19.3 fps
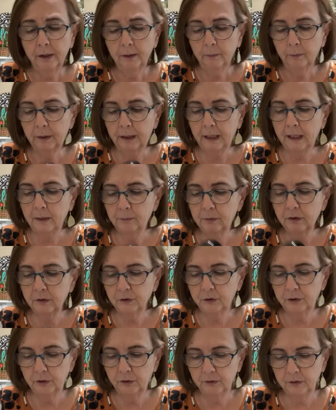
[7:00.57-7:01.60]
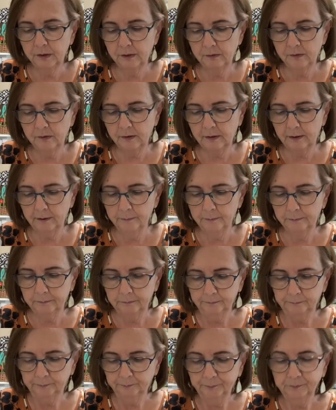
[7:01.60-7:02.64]
but I'm just using
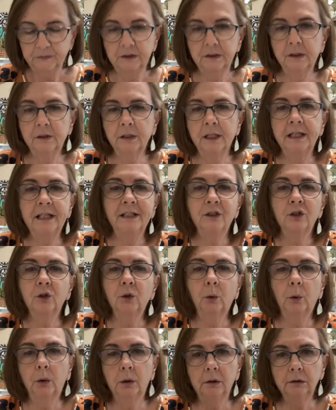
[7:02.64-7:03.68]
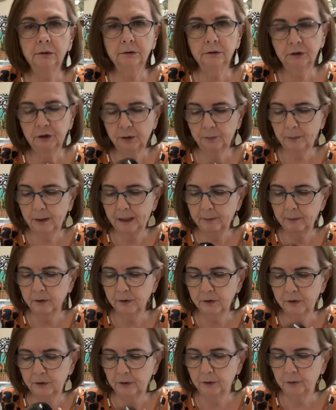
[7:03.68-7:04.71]
the heat tool to be able
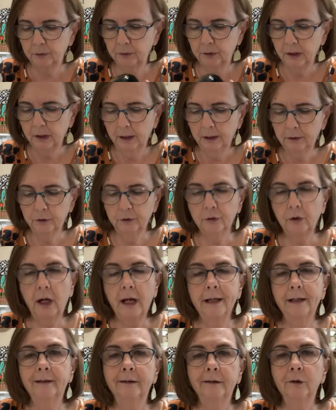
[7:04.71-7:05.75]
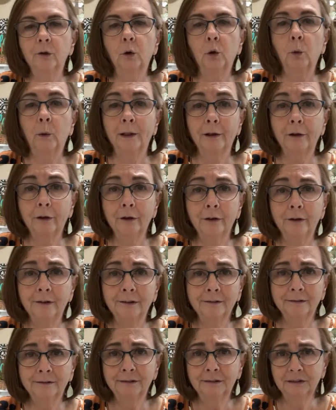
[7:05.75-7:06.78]
to dry it a little quicker,
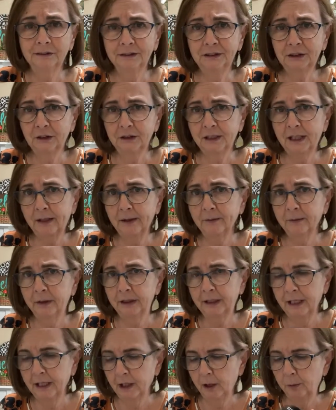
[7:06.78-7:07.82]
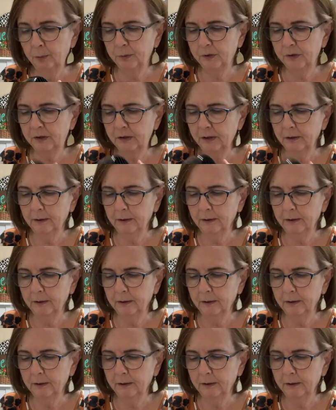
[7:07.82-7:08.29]
so that really helps.